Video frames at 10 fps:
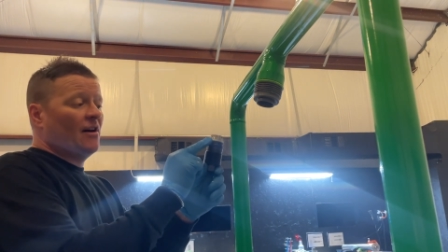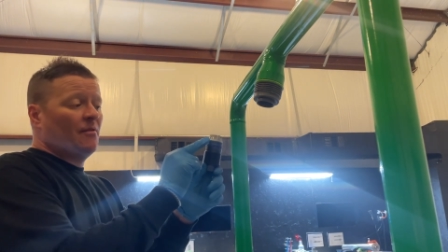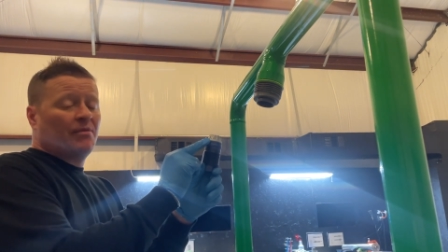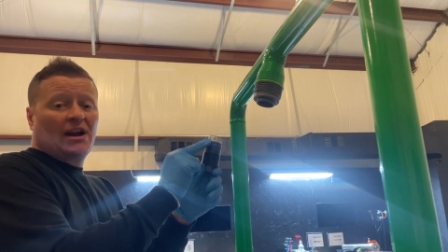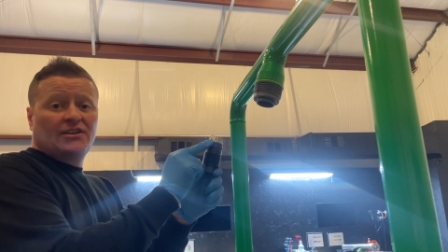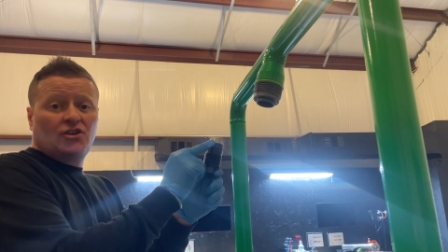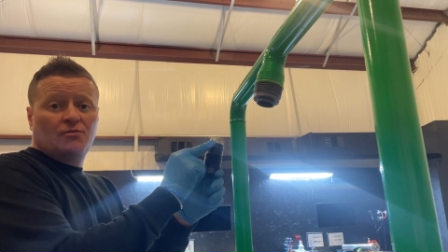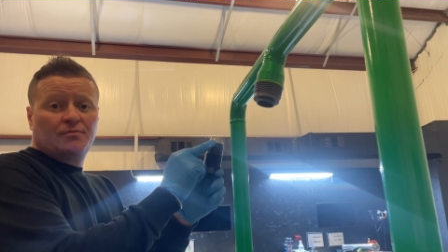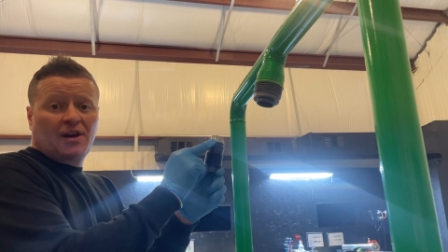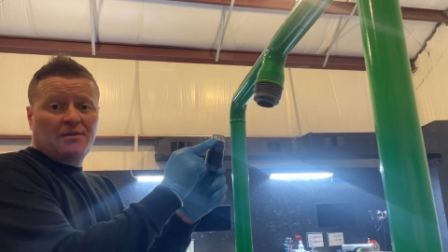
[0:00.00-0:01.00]
brand new
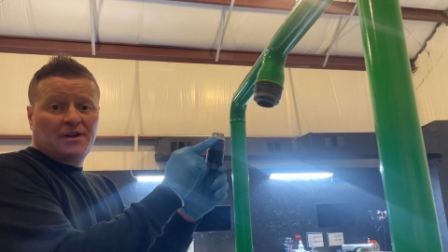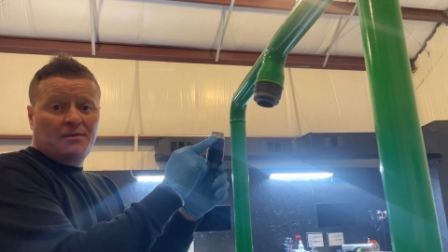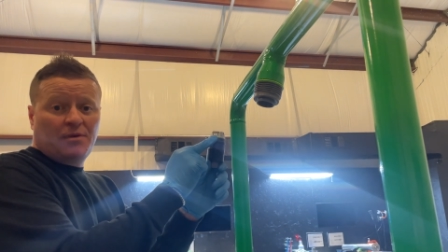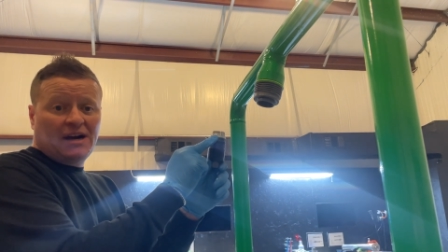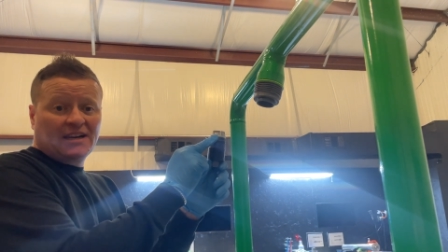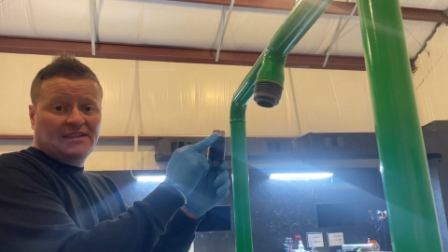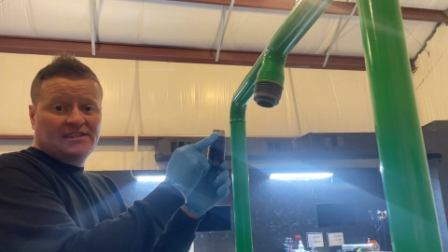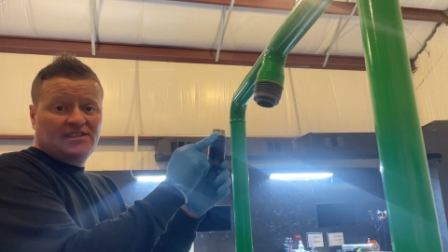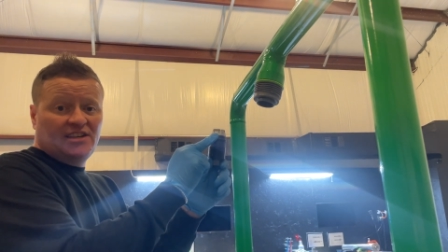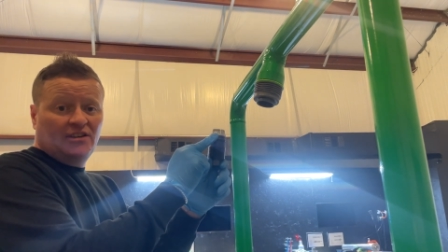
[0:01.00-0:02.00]
primary packing
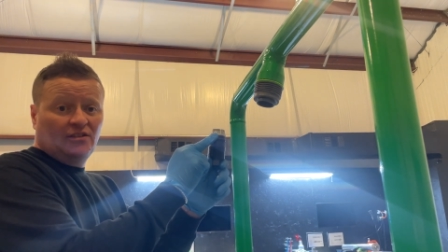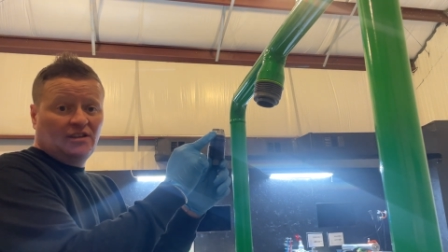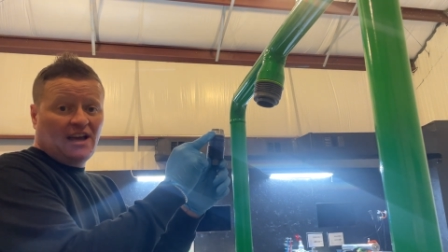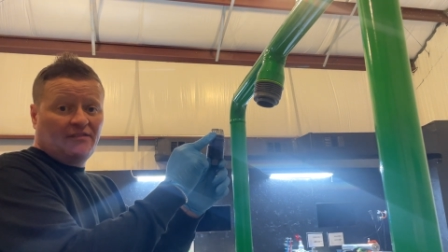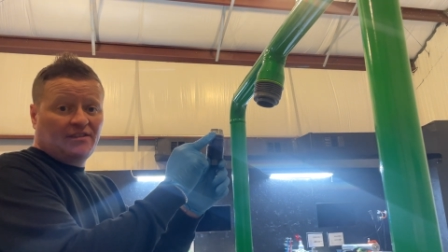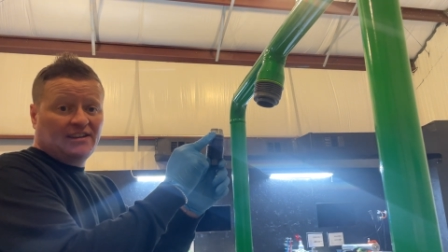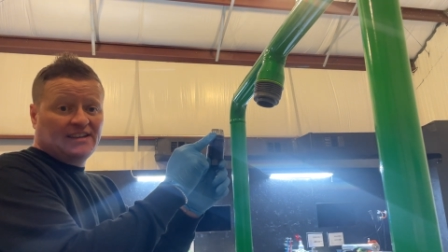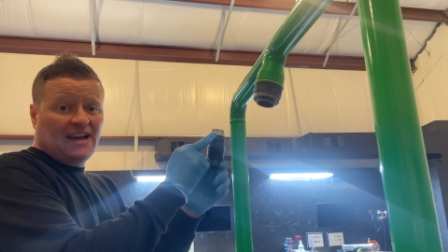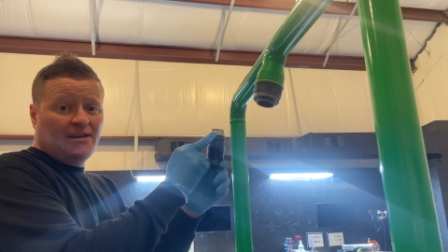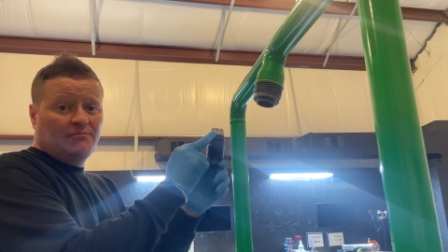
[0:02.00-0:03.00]
seal every
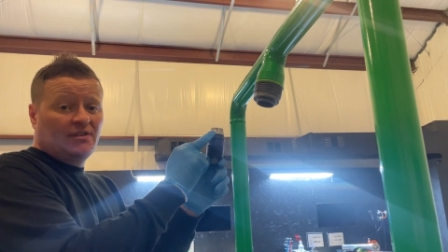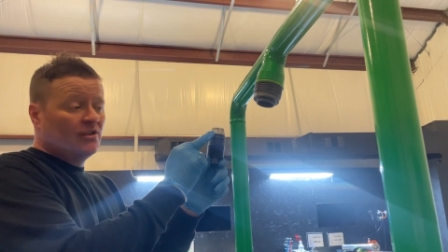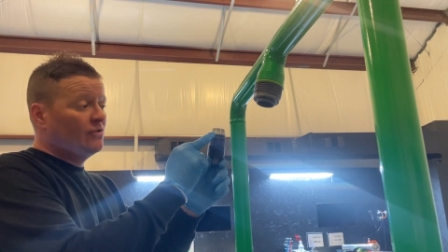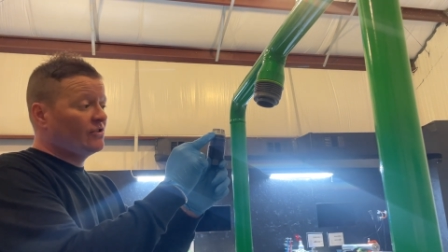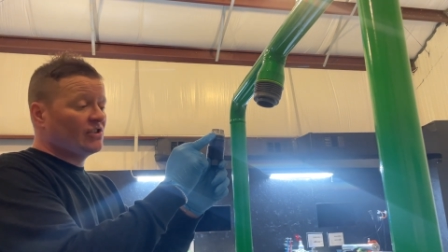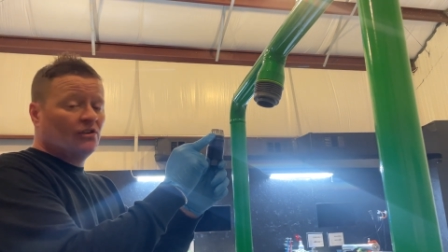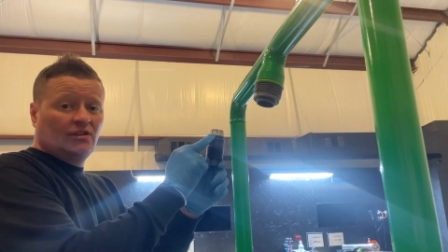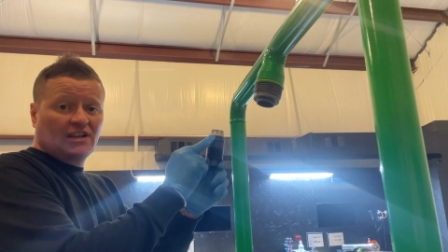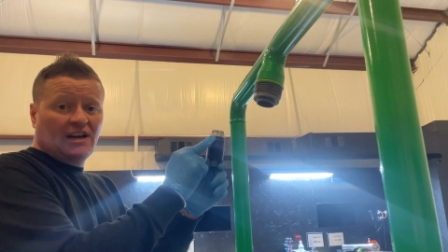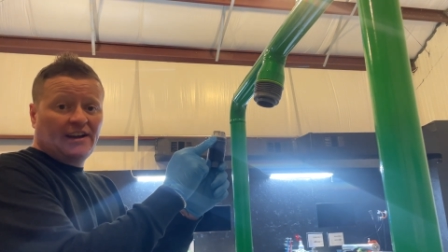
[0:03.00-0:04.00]
time that you install
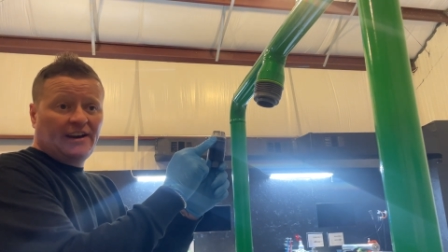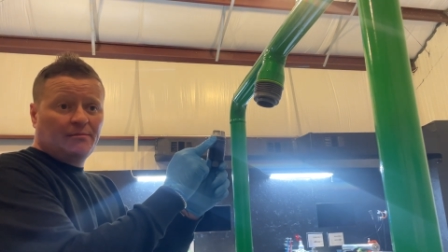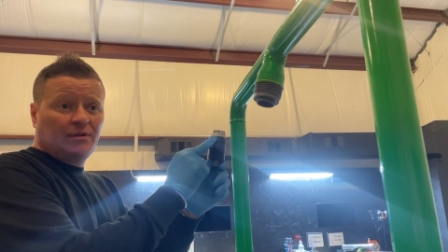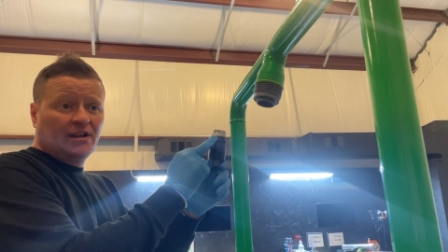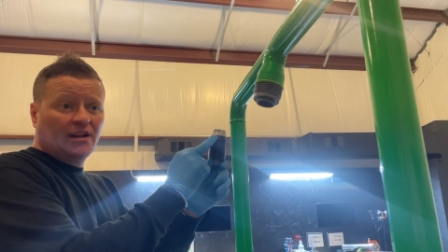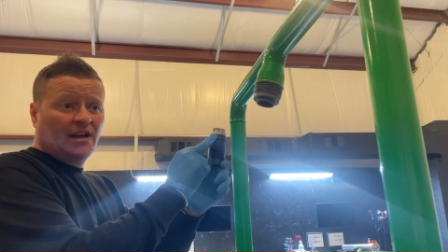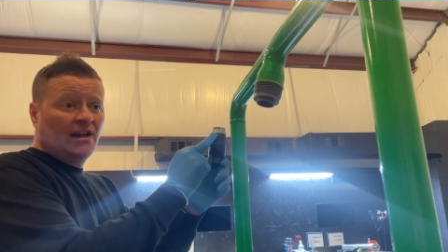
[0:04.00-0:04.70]
a carrier plug.